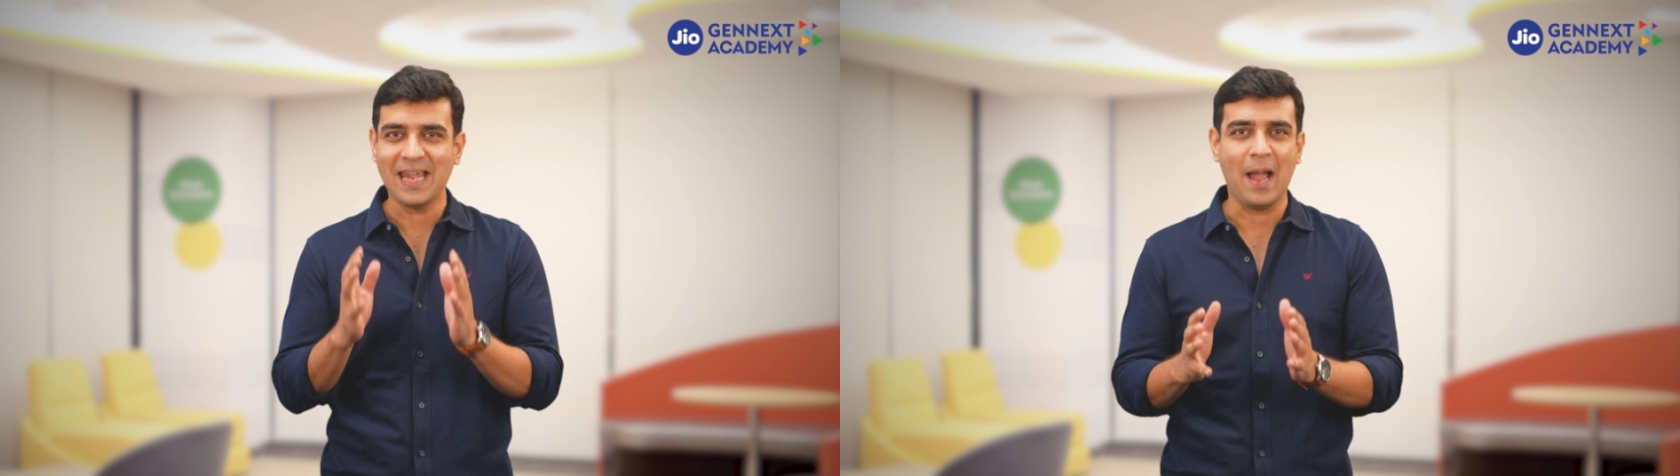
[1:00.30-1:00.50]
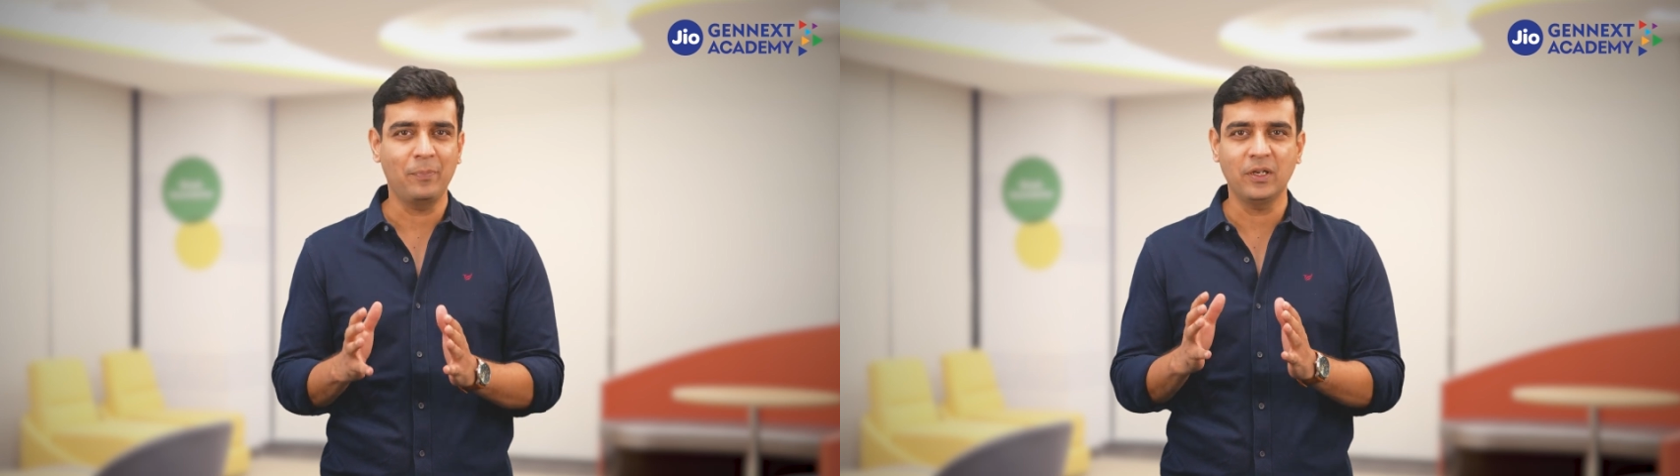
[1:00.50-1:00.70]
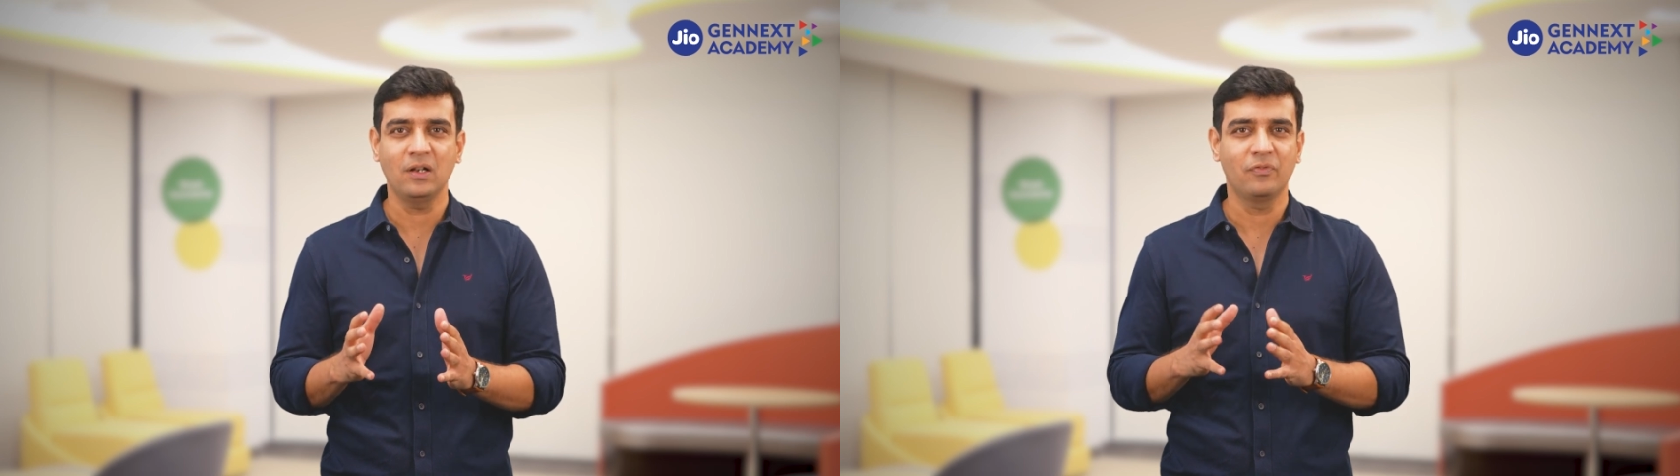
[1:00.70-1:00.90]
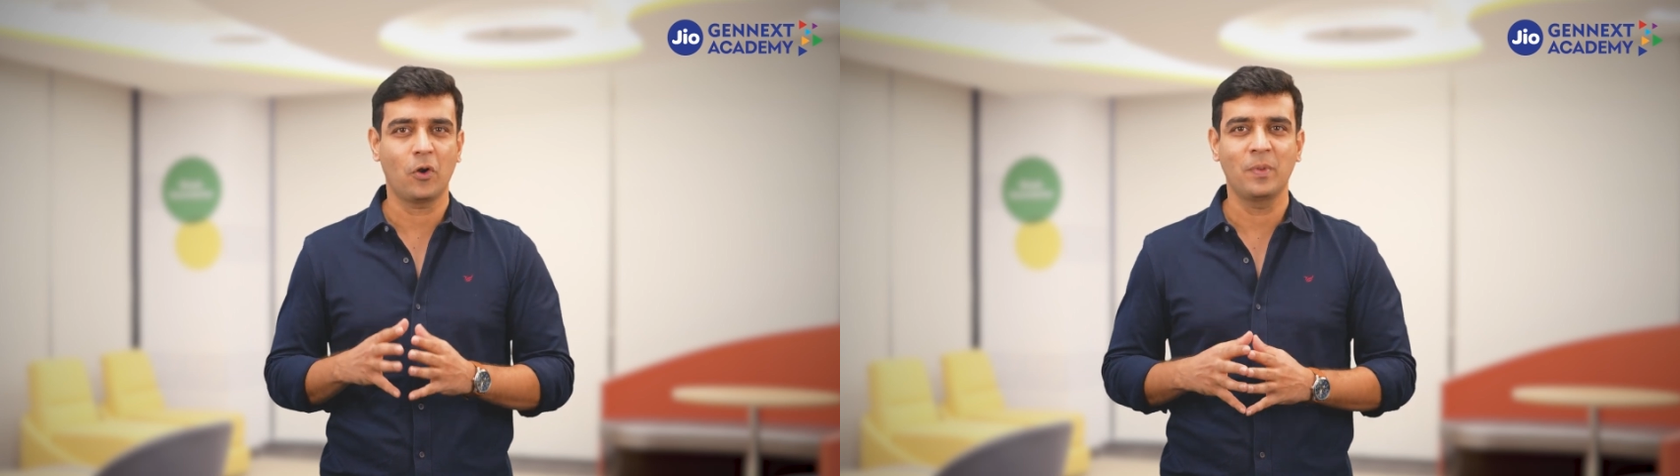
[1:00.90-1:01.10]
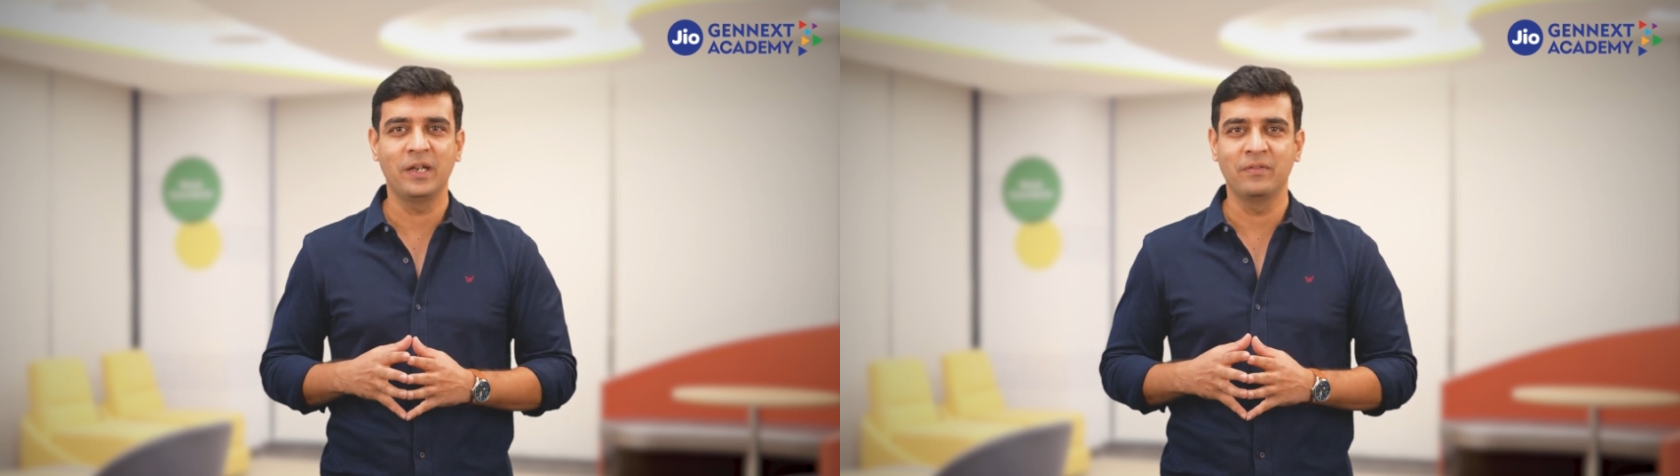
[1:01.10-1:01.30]
capital
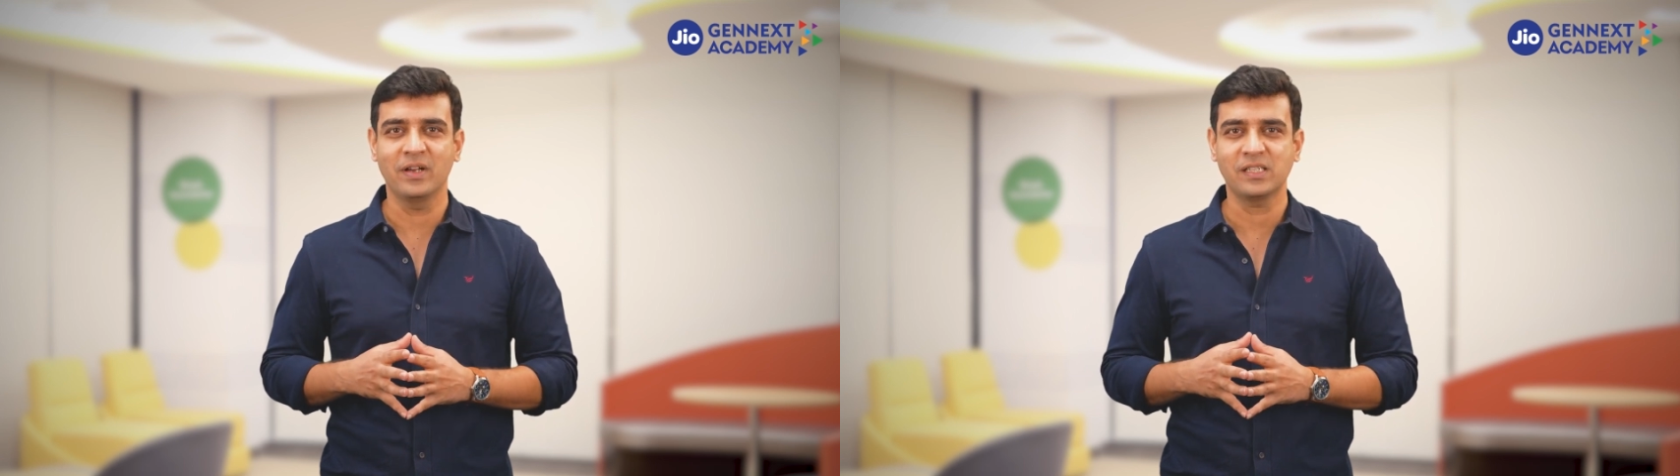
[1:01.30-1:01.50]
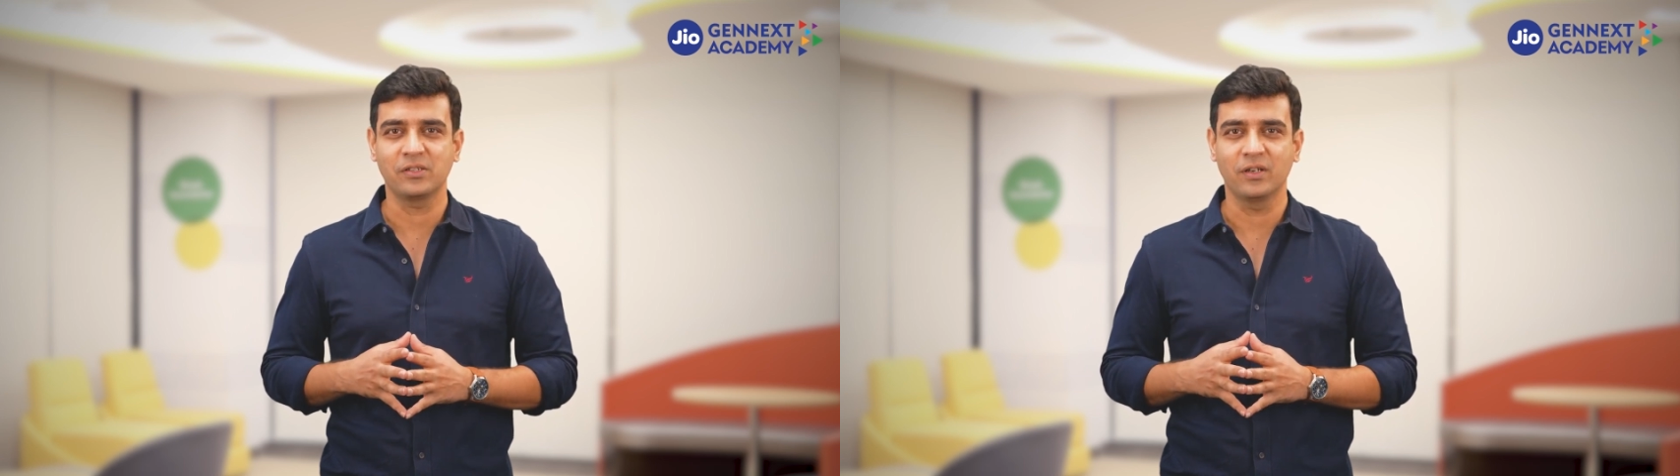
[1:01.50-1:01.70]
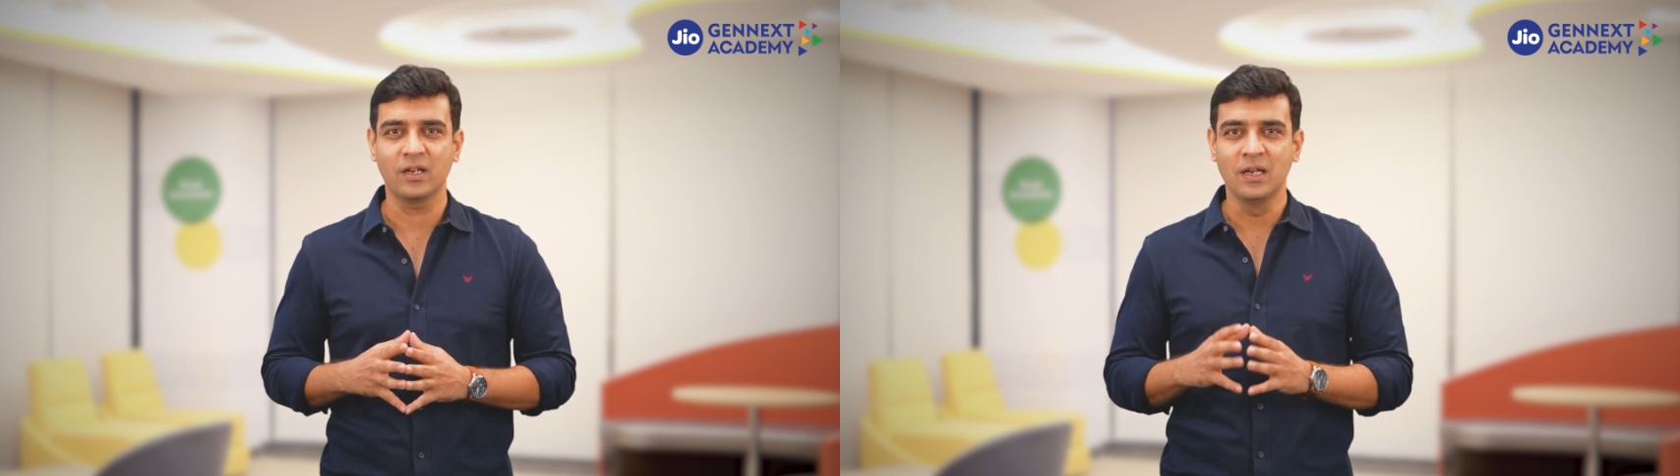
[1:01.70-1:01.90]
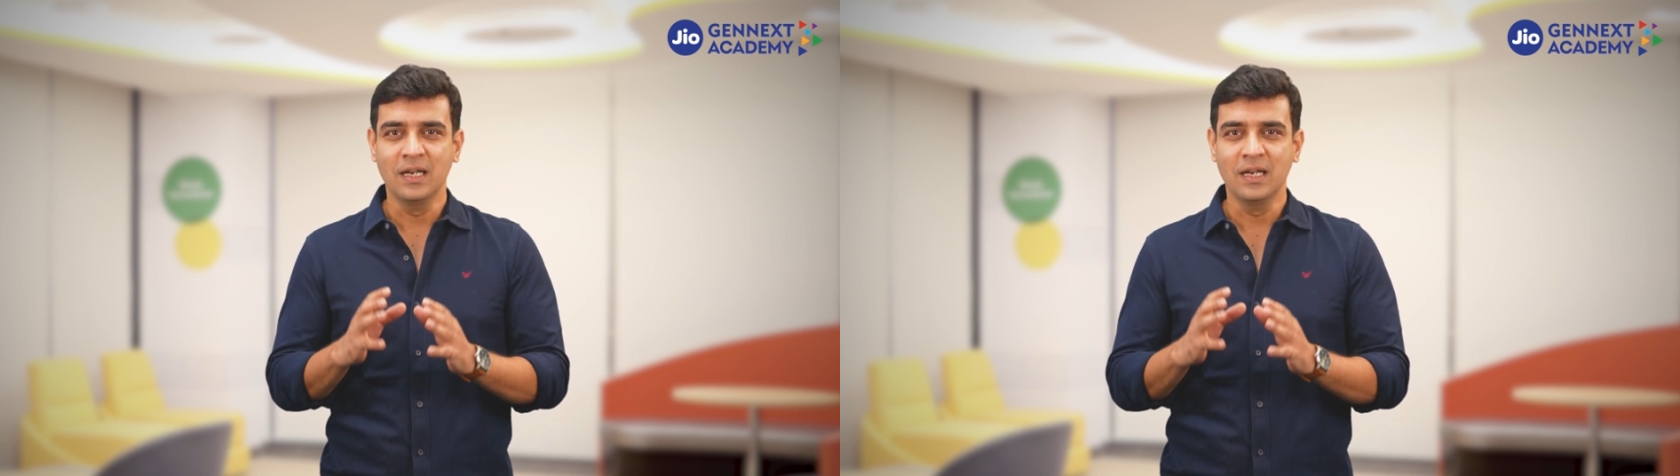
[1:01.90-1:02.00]
from an investor,